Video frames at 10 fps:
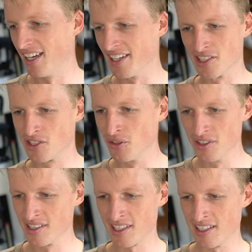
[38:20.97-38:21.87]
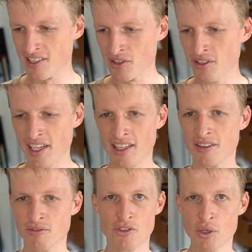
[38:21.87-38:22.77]
And as soon as I saw like
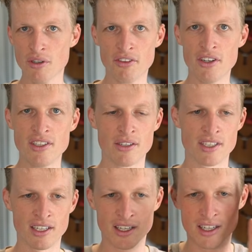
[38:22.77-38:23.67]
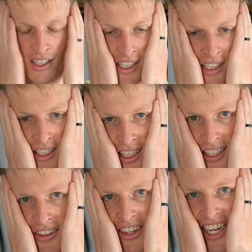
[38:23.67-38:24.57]
2 of those, I was like, oh
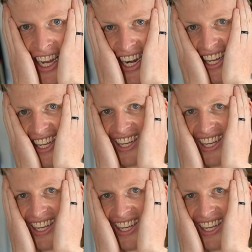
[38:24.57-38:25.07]
shit, you're right.